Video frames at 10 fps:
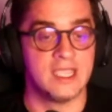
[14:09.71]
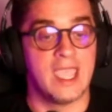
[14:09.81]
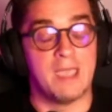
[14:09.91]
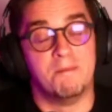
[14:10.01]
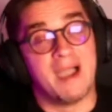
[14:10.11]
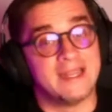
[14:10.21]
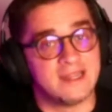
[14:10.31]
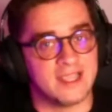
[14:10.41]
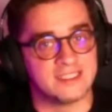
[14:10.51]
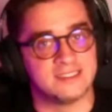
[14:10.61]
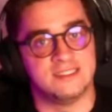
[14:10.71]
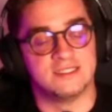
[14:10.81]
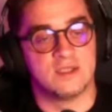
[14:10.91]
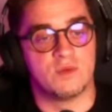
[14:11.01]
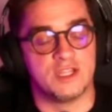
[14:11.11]
And by the next season,
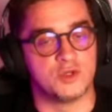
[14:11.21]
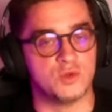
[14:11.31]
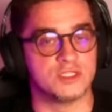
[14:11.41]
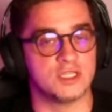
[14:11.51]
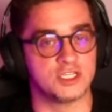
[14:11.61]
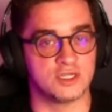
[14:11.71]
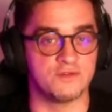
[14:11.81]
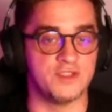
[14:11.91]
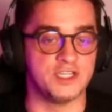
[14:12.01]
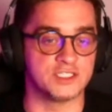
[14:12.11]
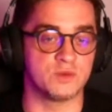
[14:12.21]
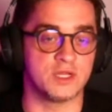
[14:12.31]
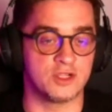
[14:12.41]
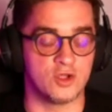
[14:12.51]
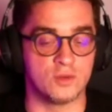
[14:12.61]
they will introduce additional features when
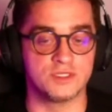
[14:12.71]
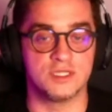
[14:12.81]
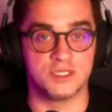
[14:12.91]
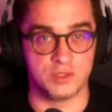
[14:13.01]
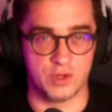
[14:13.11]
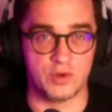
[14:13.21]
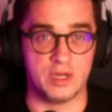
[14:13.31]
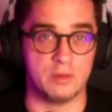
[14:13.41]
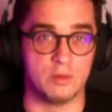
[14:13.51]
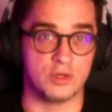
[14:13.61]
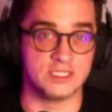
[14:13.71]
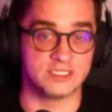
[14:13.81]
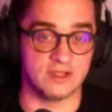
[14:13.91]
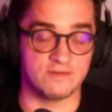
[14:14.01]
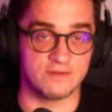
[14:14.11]
it comes to the arena mode
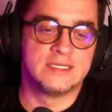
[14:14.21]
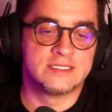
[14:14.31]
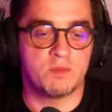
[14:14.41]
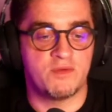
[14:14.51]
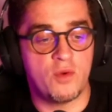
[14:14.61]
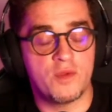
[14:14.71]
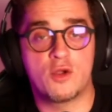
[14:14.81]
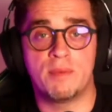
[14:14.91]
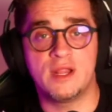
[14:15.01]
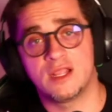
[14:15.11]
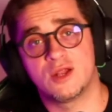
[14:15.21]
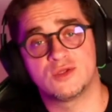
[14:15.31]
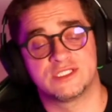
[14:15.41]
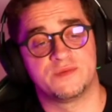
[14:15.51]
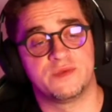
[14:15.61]
itself. So before we completely close
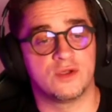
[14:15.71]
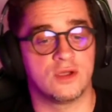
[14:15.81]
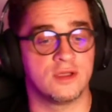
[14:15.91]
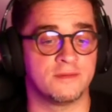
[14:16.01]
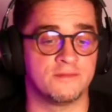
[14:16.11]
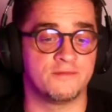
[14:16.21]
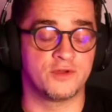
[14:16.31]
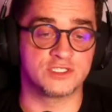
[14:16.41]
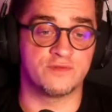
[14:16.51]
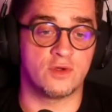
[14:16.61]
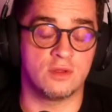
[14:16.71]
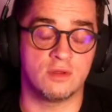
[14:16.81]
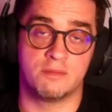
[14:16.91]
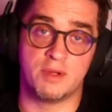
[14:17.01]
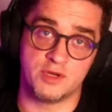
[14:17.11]
this video, first of all,
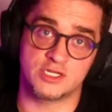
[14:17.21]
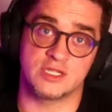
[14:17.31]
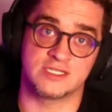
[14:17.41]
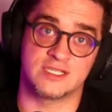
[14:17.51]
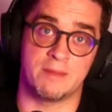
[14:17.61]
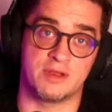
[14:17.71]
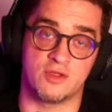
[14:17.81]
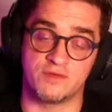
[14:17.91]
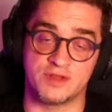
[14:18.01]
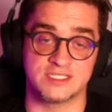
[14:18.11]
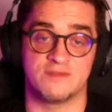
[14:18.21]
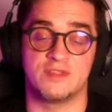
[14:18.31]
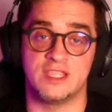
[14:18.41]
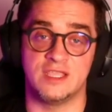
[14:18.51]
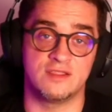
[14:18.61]
Permissionless happened over the
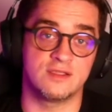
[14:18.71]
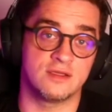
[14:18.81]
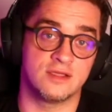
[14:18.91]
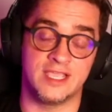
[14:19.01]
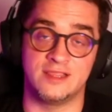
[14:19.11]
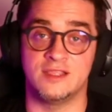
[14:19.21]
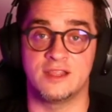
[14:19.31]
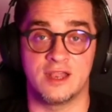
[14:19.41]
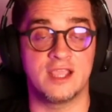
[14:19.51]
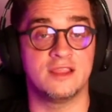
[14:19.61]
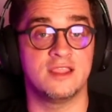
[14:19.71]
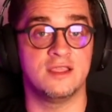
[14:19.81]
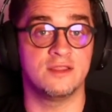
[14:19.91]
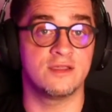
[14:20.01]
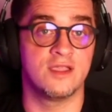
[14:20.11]
17th, 18th, and
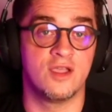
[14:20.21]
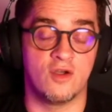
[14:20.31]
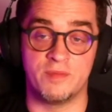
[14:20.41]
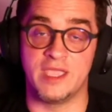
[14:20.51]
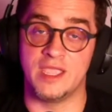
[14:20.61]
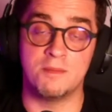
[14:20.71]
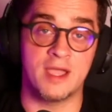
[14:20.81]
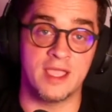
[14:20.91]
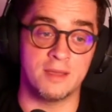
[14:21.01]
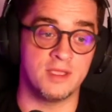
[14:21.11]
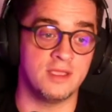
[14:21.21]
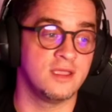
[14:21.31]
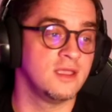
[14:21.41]
19th of May in Miami.